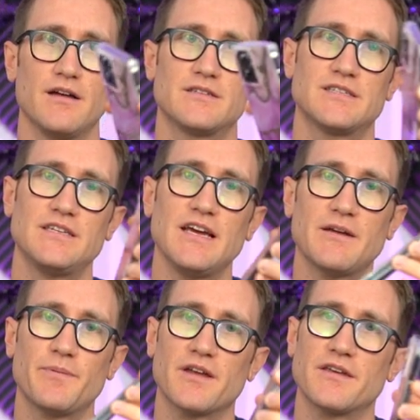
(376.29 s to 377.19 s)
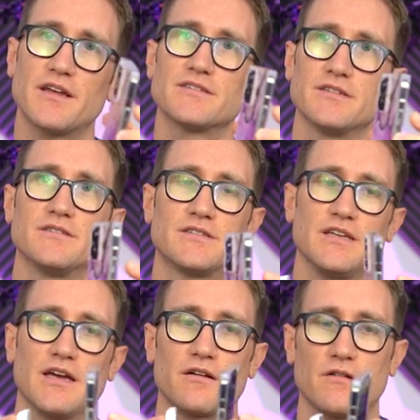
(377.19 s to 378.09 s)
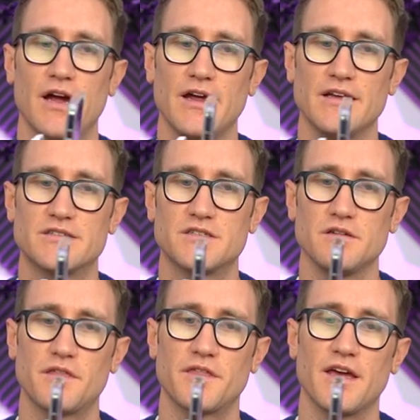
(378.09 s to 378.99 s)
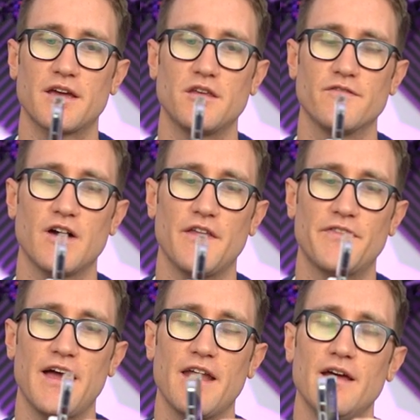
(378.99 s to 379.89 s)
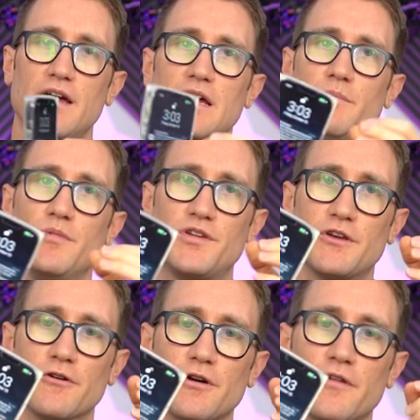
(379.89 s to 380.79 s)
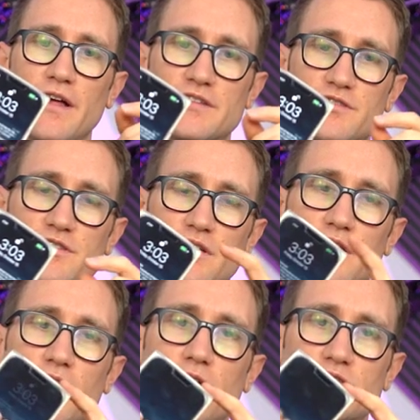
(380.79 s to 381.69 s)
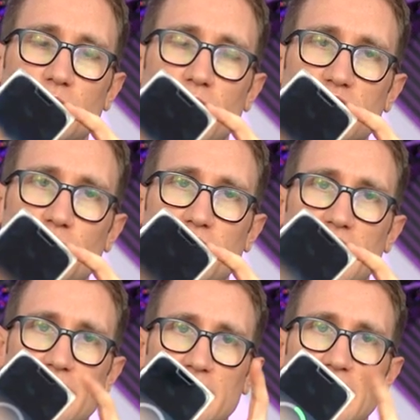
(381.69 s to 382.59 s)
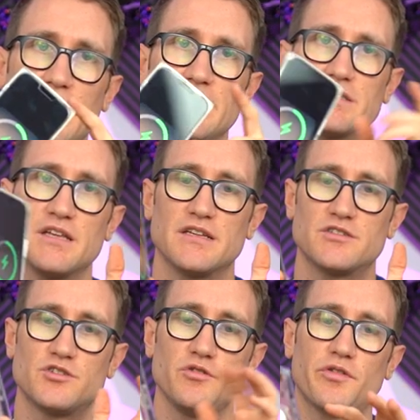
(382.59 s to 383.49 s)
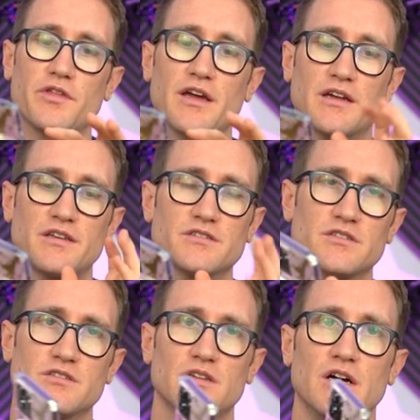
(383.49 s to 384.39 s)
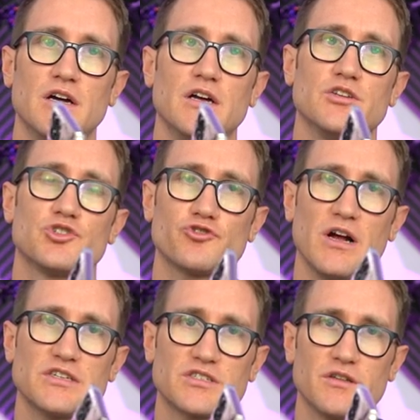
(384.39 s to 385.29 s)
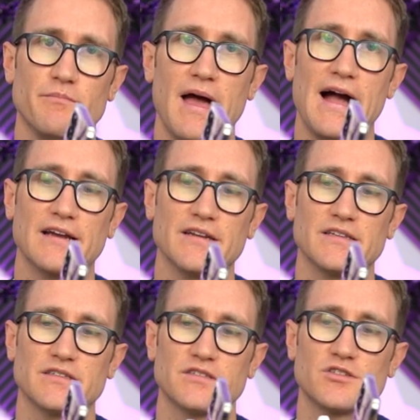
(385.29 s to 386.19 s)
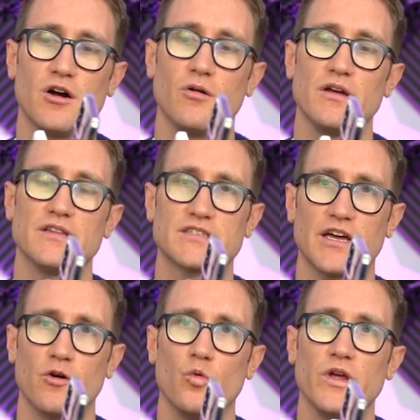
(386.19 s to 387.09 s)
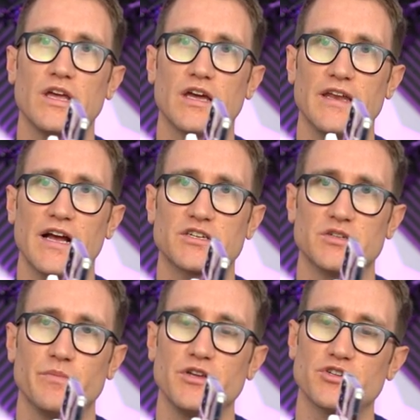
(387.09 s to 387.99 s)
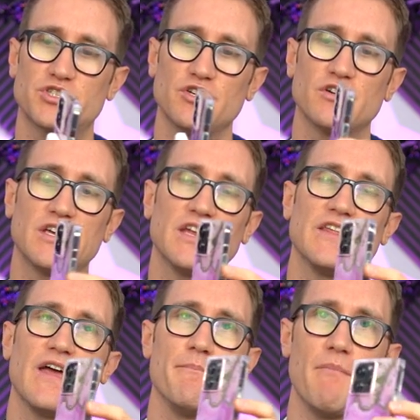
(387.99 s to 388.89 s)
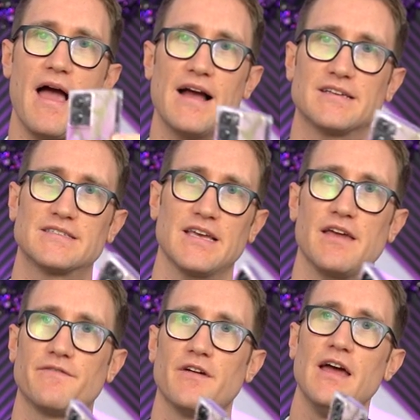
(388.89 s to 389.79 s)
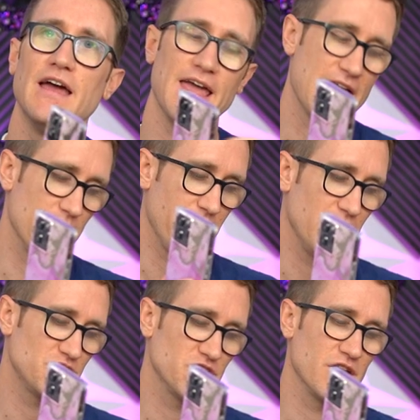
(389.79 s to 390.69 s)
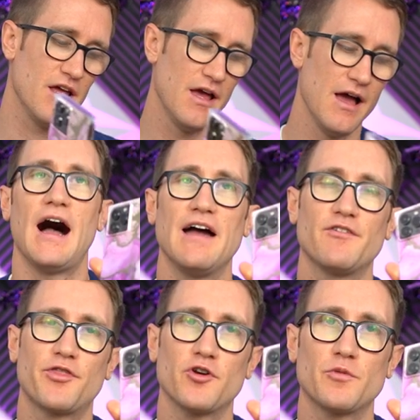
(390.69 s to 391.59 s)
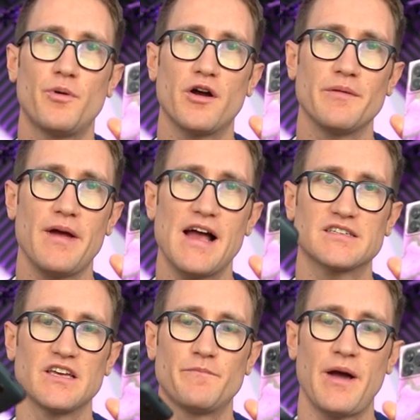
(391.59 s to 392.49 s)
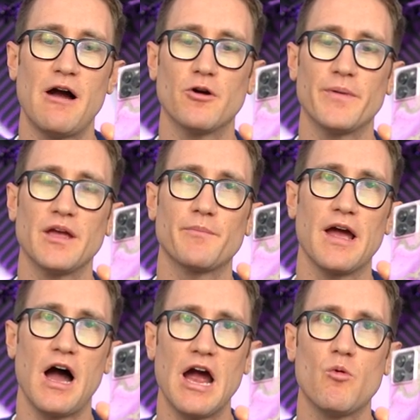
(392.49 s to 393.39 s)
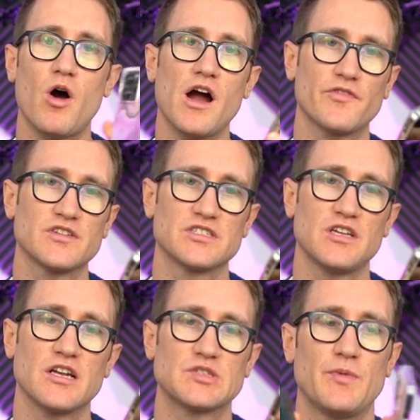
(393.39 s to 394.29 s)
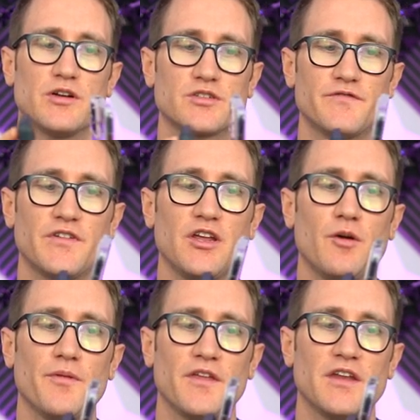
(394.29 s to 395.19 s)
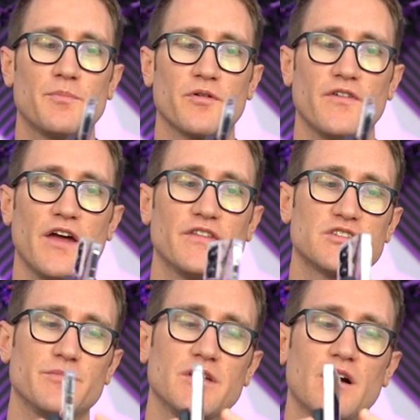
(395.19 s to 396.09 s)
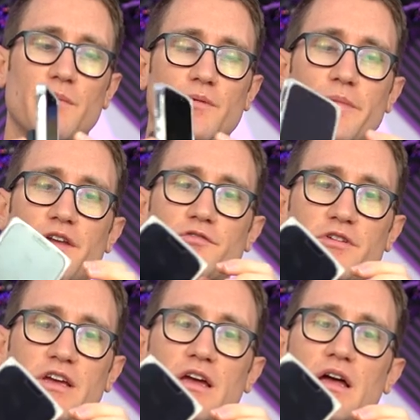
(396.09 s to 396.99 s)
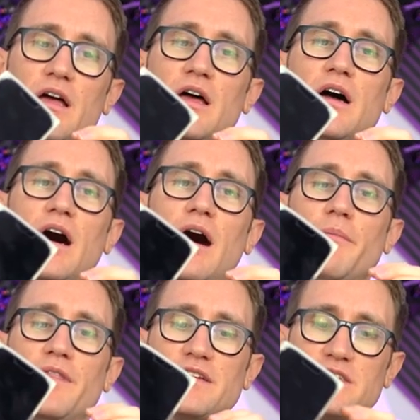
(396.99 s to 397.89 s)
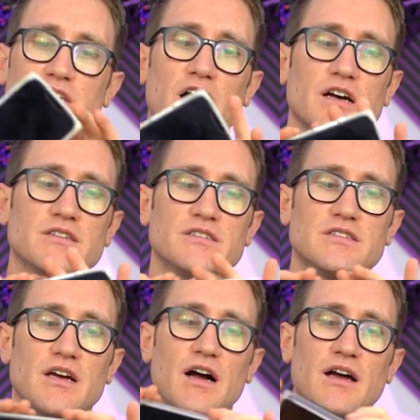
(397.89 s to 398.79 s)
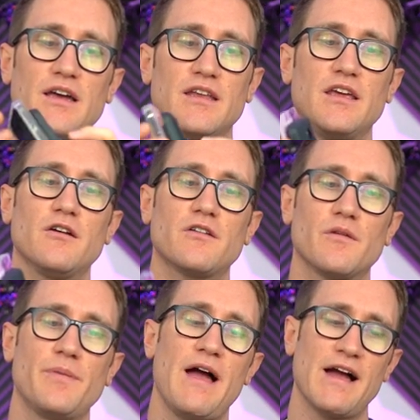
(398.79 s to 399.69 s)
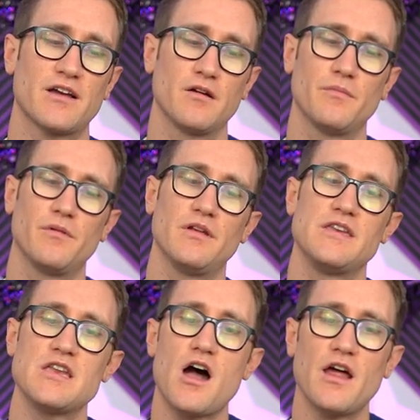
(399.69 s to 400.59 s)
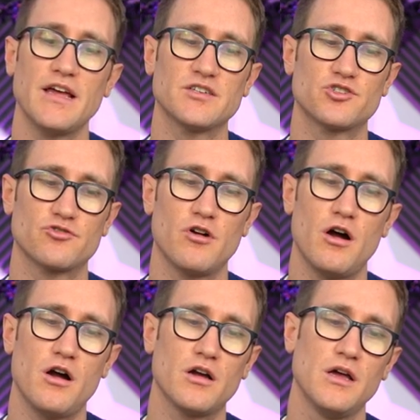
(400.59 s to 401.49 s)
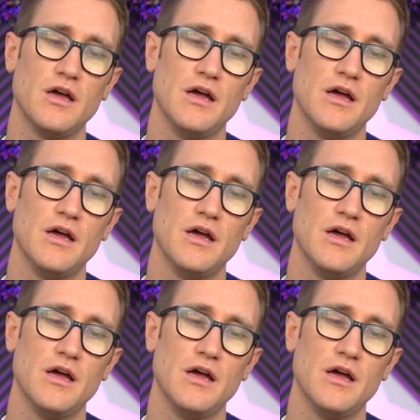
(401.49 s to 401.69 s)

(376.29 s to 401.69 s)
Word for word: stick, but it doesn't stick, right? It's too thick. You've got that material that's, you know, supposed to protect the case that's too thick. It doesn't stretch the magnets, and so it's got a weak connection, but you're still getting that MagSafe animation. I have a third-party MagSafe power bank by iWalk. This is not a sponsored video, but they did provide this to me complimentary. This does adhere to the back, not as strong